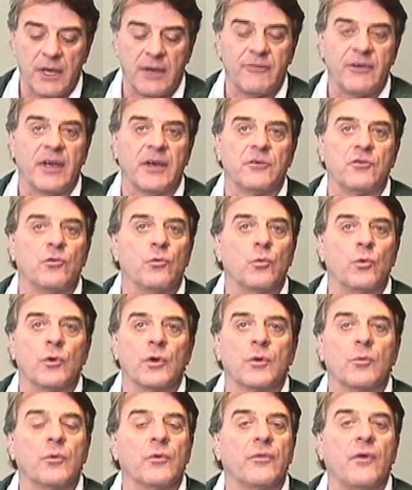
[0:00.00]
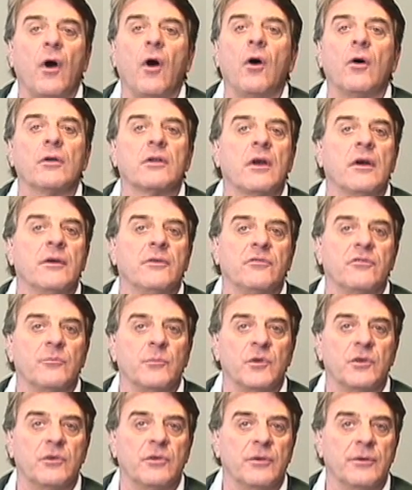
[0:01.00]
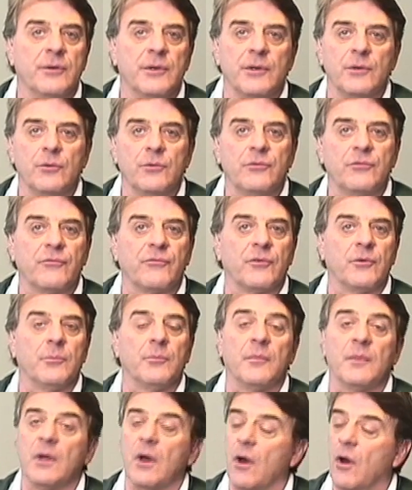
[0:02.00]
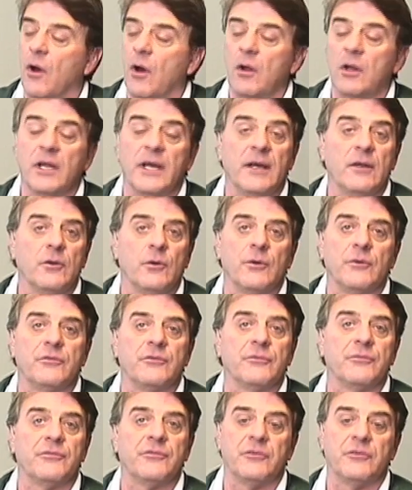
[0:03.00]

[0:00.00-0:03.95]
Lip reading: I've had to work with all kinds of materials from all alloys of